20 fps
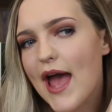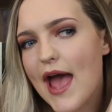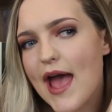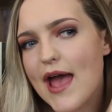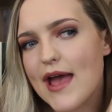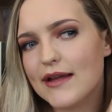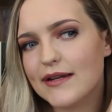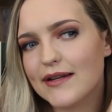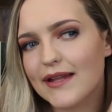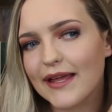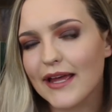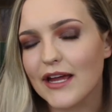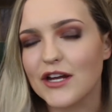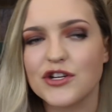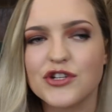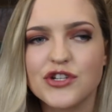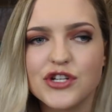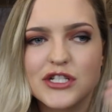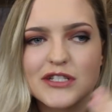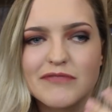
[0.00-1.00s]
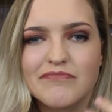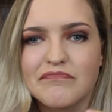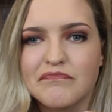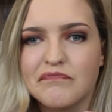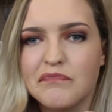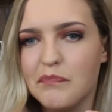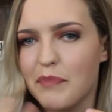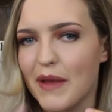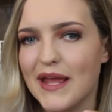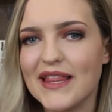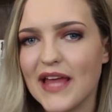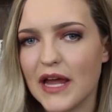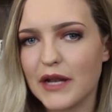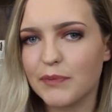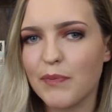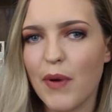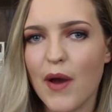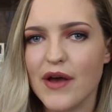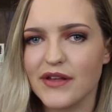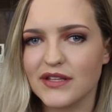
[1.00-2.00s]
and they get to just be
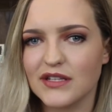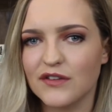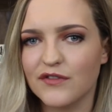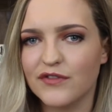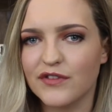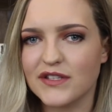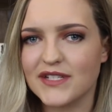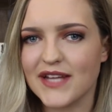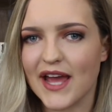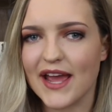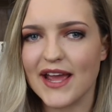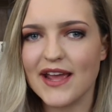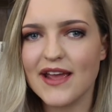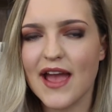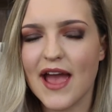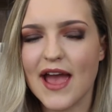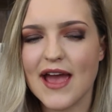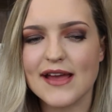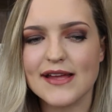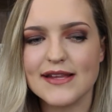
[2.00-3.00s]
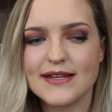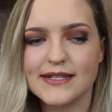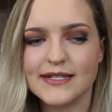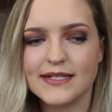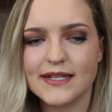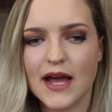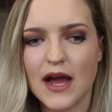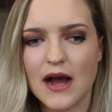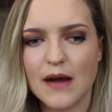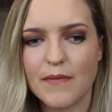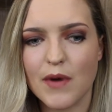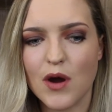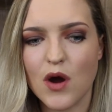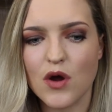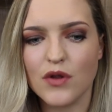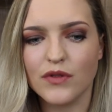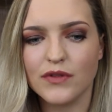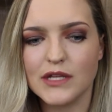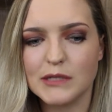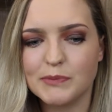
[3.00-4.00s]
that person for the day, and
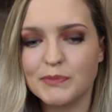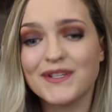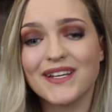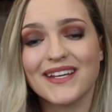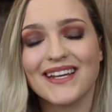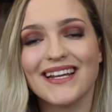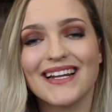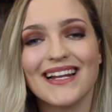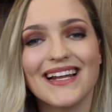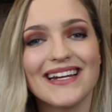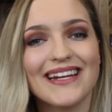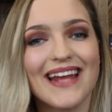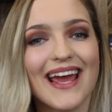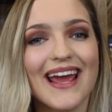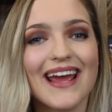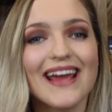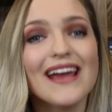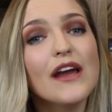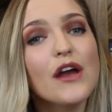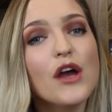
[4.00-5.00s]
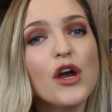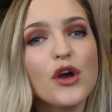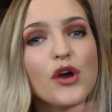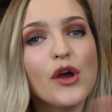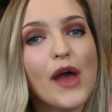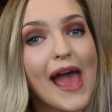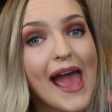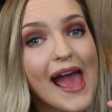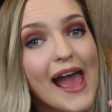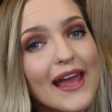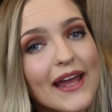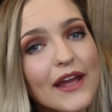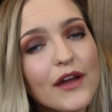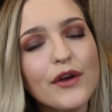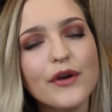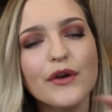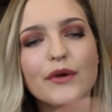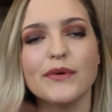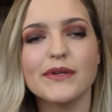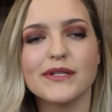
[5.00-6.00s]
on this particular day, A,
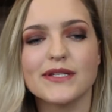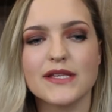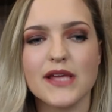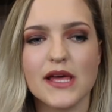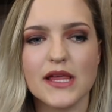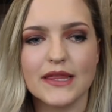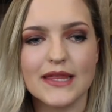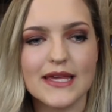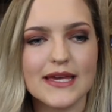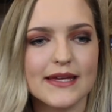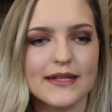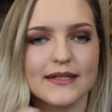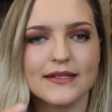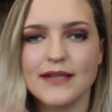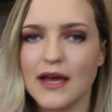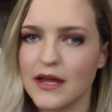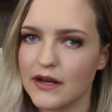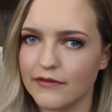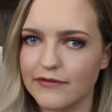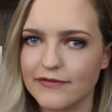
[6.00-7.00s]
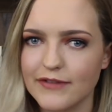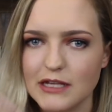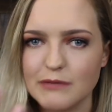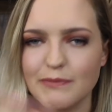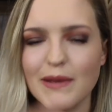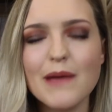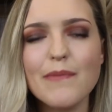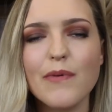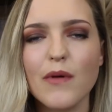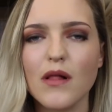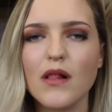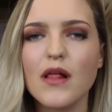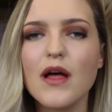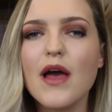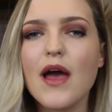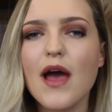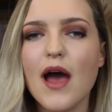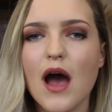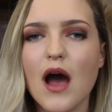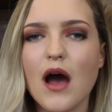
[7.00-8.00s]
who is this thing inside of these people,
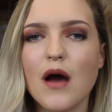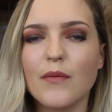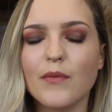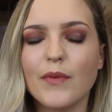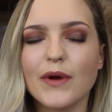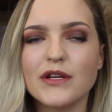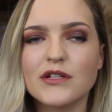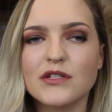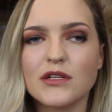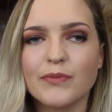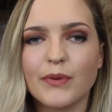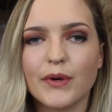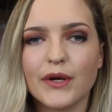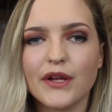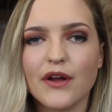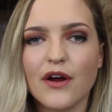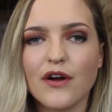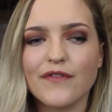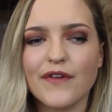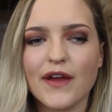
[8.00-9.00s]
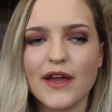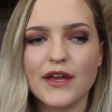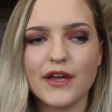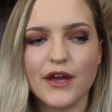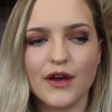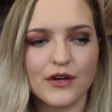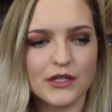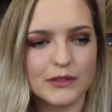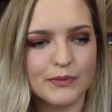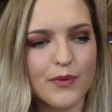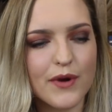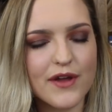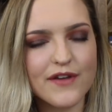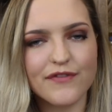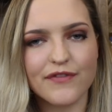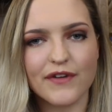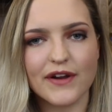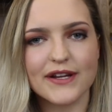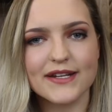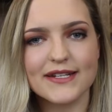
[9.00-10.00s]
went into the body of a girl's
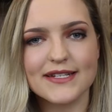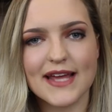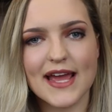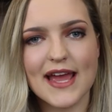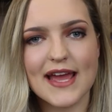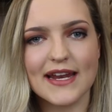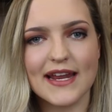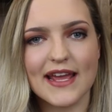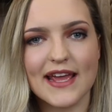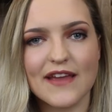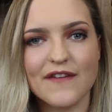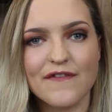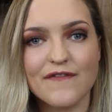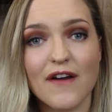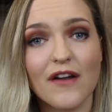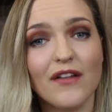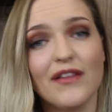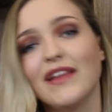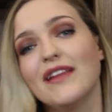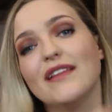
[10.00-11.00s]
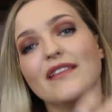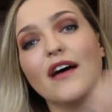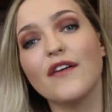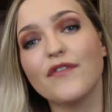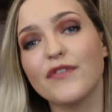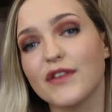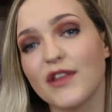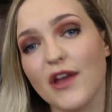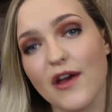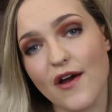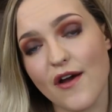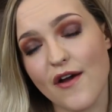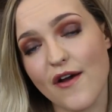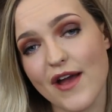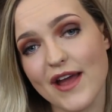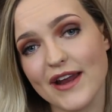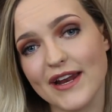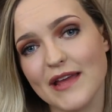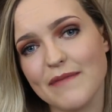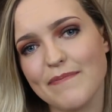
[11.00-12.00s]
boyfriend, and he fell in love with her,
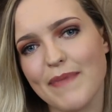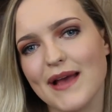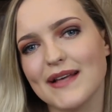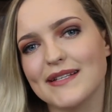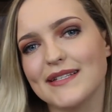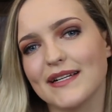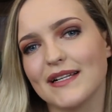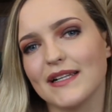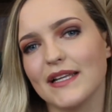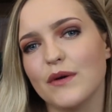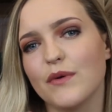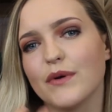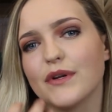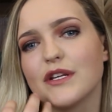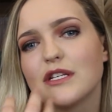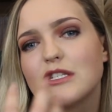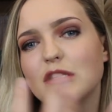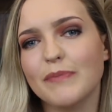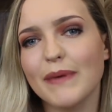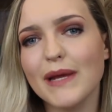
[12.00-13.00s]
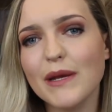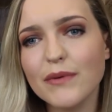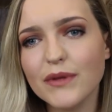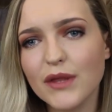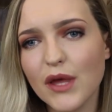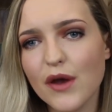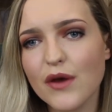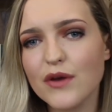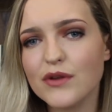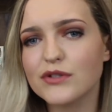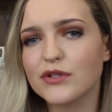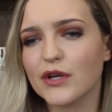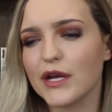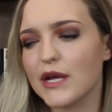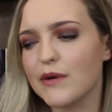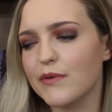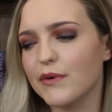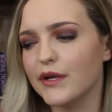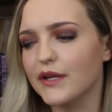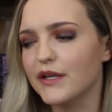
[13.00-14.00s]
and he basically wanted to be with her, so
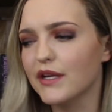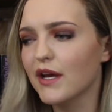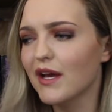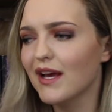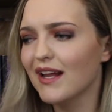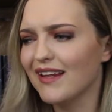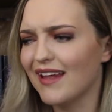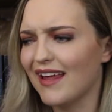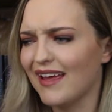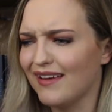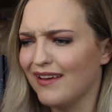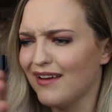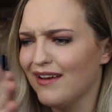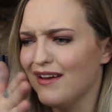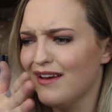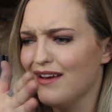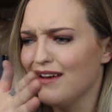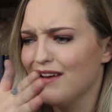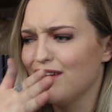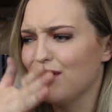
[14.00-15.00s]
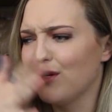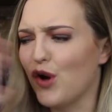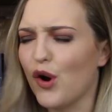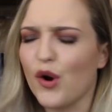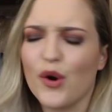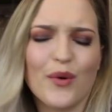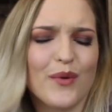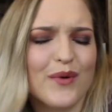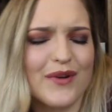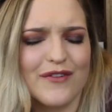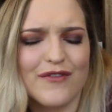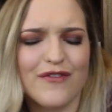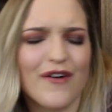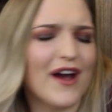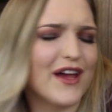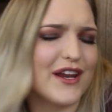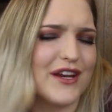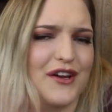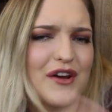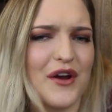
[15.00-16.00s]
he would, like, go and
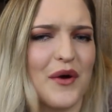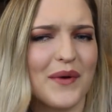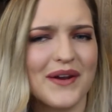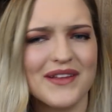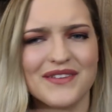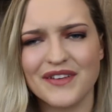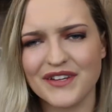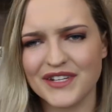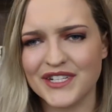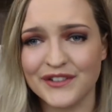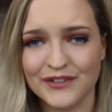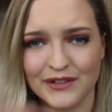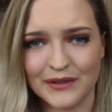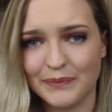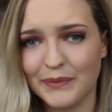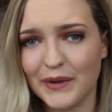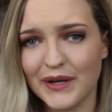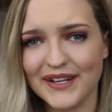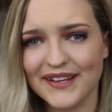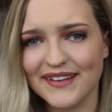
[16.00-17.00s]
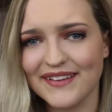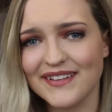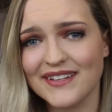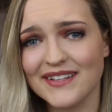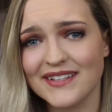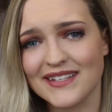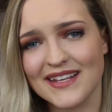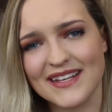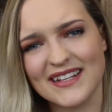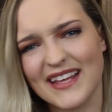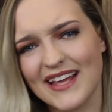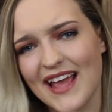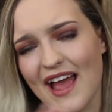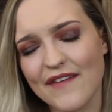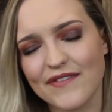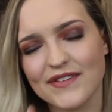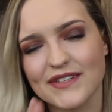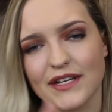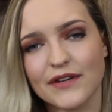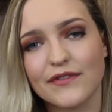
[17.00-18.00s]
find her when he's in different bodies, and they
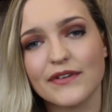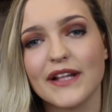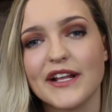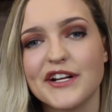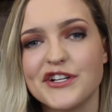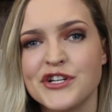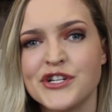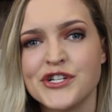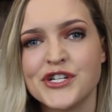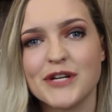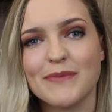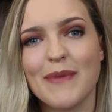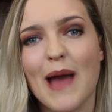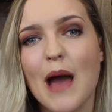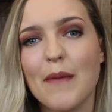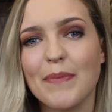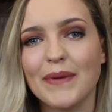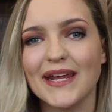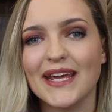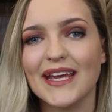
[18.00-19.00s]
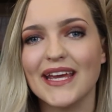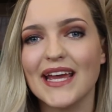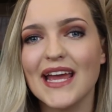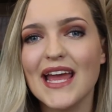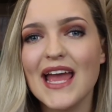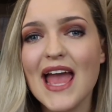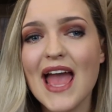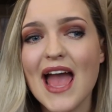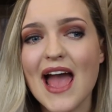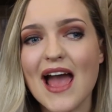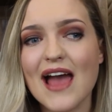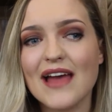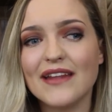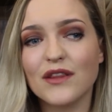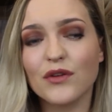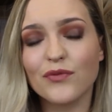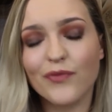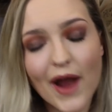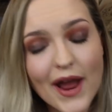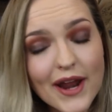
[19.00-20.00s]
have this, like, relationship happening,
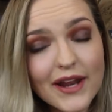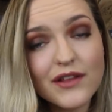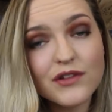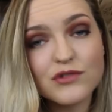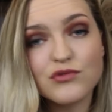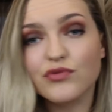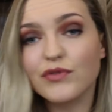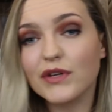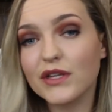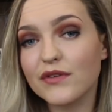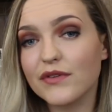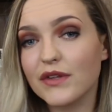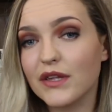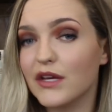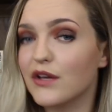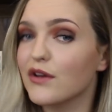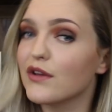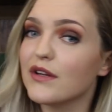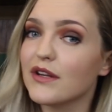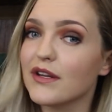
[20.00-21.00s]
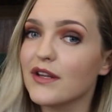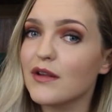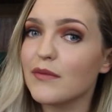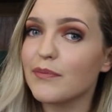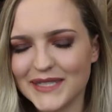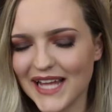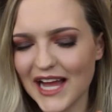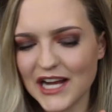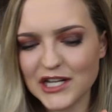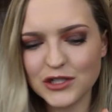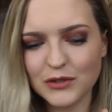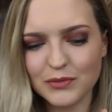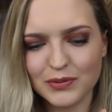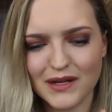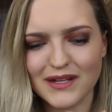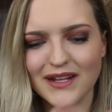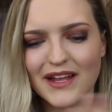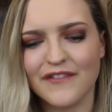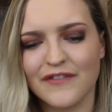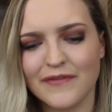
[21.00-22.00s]
and the writing was really, really good in it, but the actual
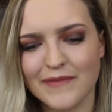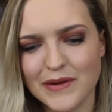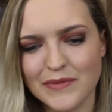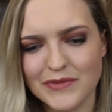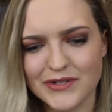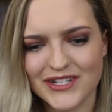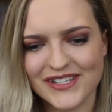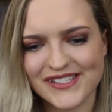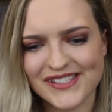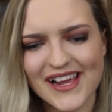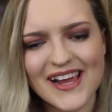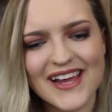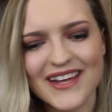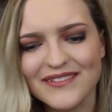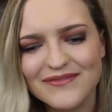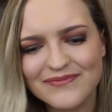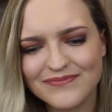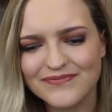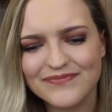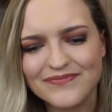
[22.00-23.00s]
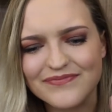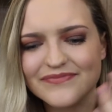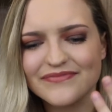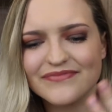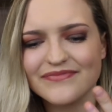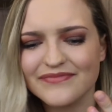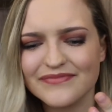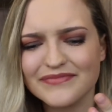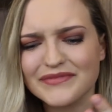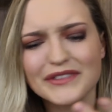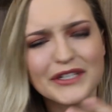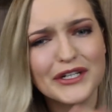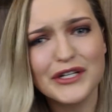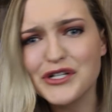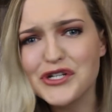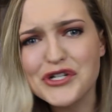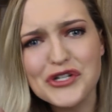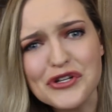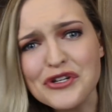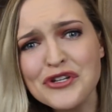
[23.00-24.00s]
plotline for me was just like,
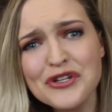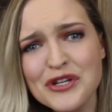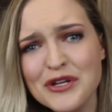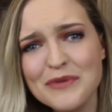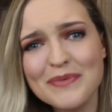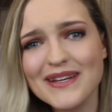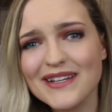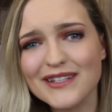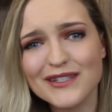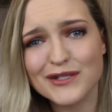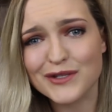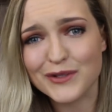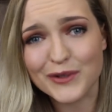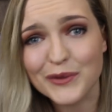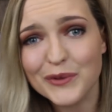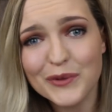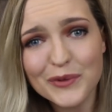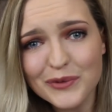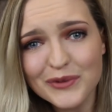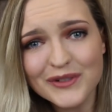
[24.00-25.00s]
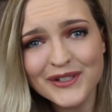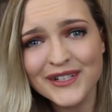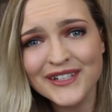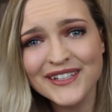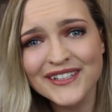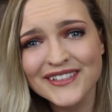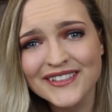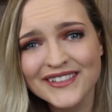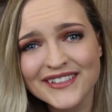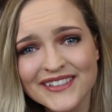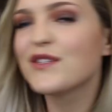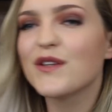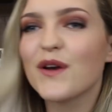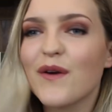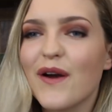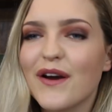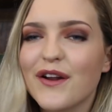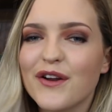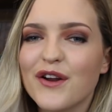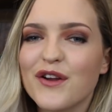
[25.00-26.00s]
shouldn't you be at school? So,
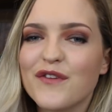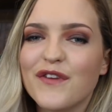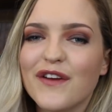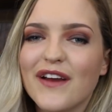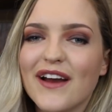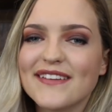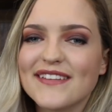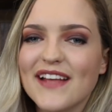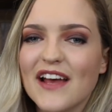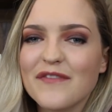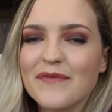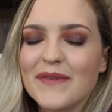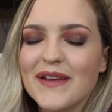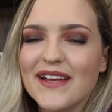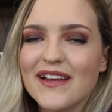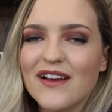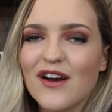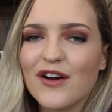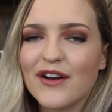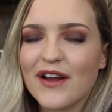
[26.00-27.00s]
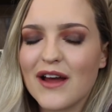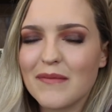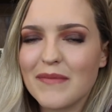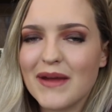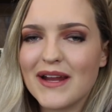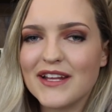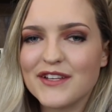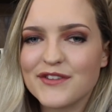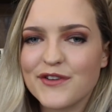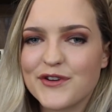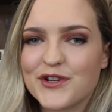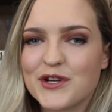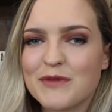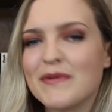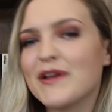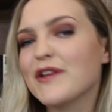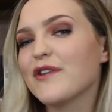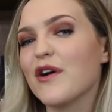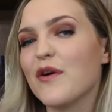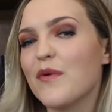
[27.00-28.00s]
I don't know if you guys have me on any social
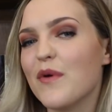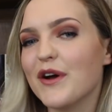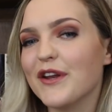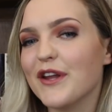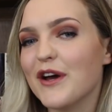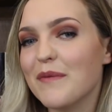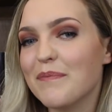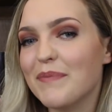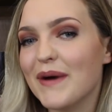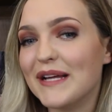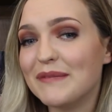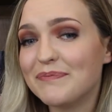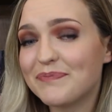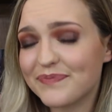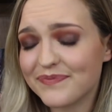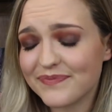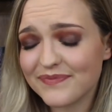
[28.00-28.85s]
media or whatnot, but